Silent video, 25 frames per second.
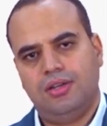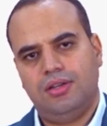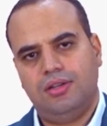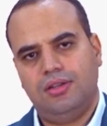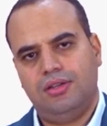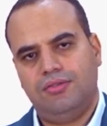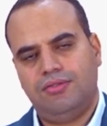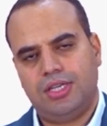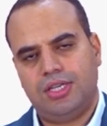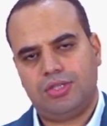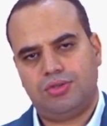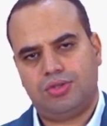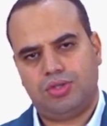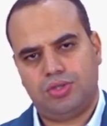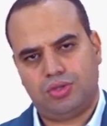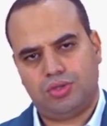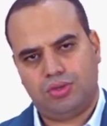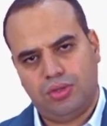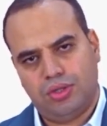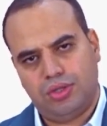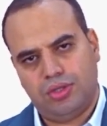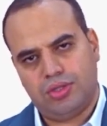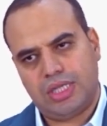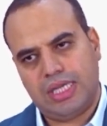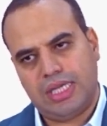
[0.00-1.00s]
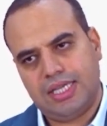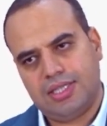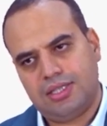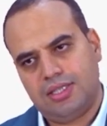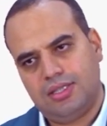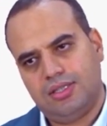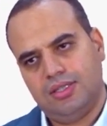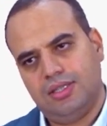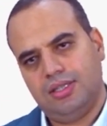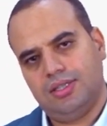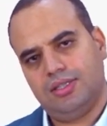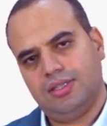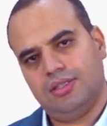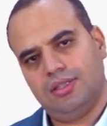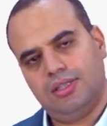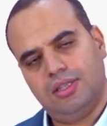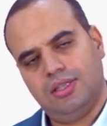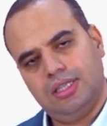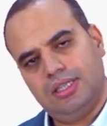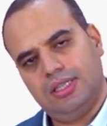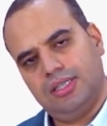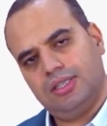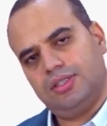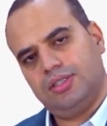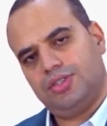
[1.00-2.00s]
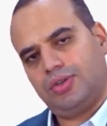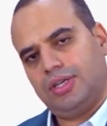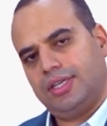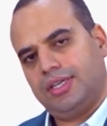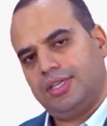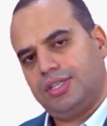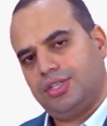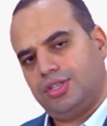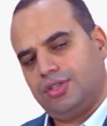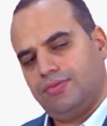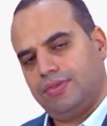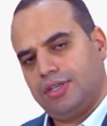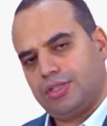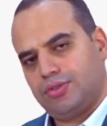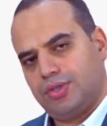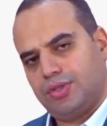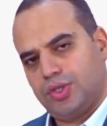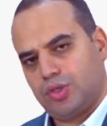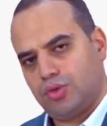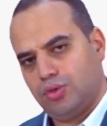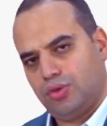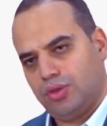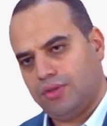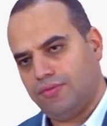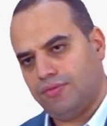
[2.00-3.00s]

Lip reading: device, which is called the slat, and the trailing edge device, which is called the